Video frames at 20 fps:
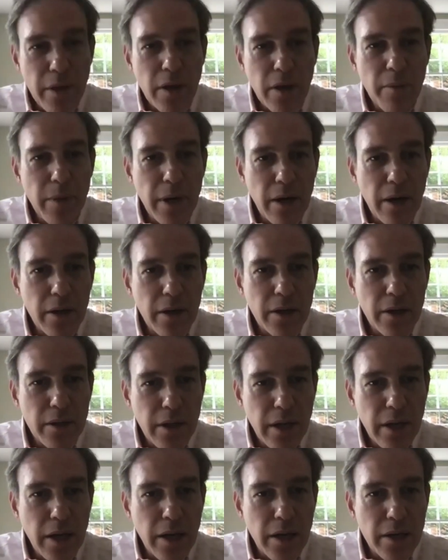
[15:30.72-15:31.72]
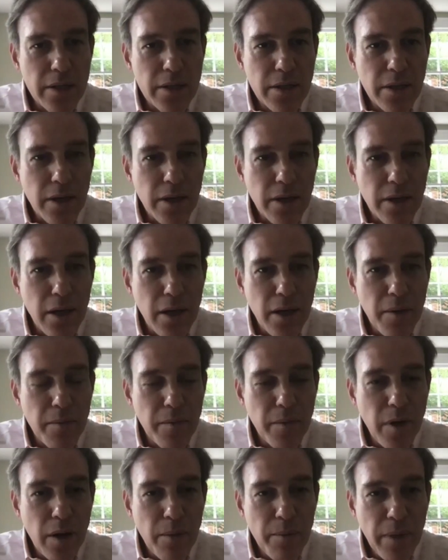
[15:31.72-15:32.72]
America does,
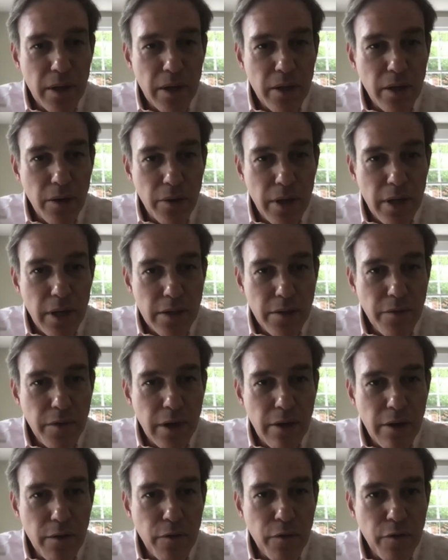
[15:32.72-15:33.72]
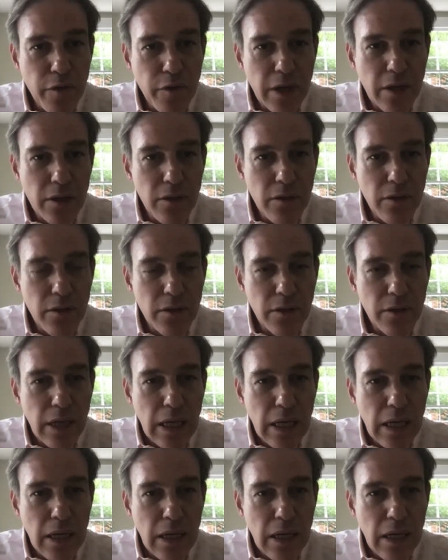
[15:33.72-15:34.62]
but you know, he's a very fickle